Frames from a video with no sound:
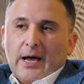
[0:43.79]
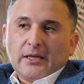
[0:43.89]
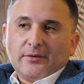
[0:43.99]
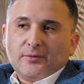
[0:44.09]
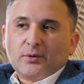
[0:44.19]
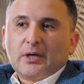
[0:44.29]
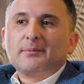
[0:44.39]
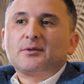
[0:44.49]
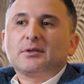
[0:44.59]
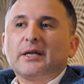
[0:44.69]
And if you would
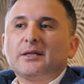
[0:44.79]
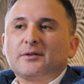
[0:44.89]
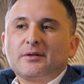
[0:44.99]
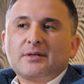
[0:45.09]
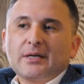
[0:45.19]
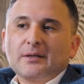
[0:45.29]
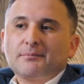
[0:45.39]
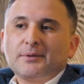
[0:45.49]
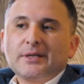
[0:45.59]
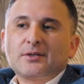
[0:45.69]
come to landlord and tell them,
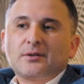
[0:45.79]
please,